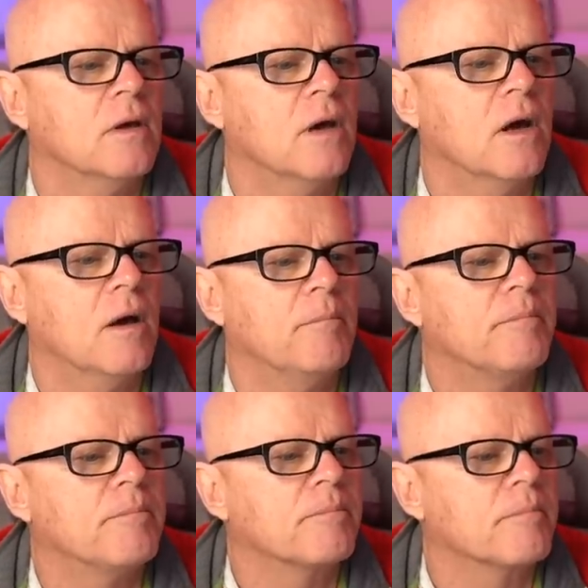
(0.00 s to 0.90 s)

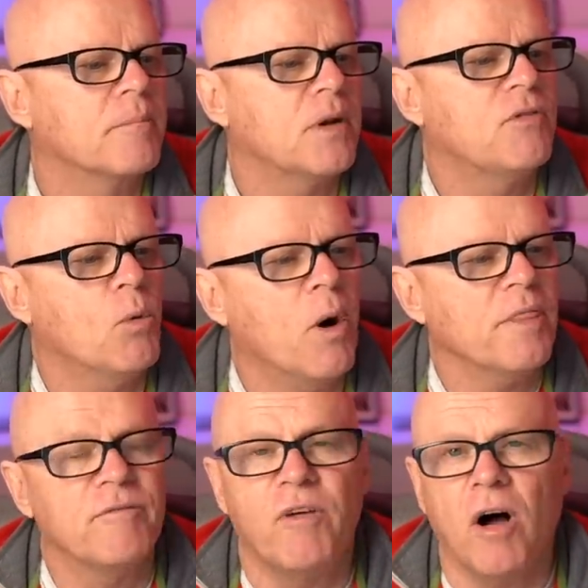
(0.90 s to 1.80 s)
But if you want
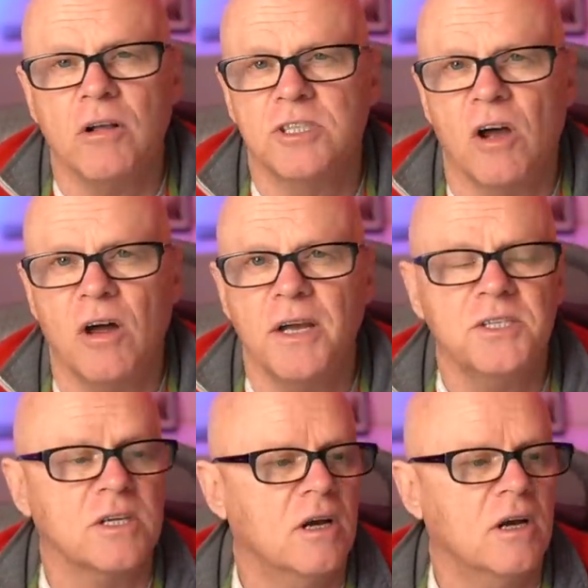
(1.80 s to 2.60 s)
the file size,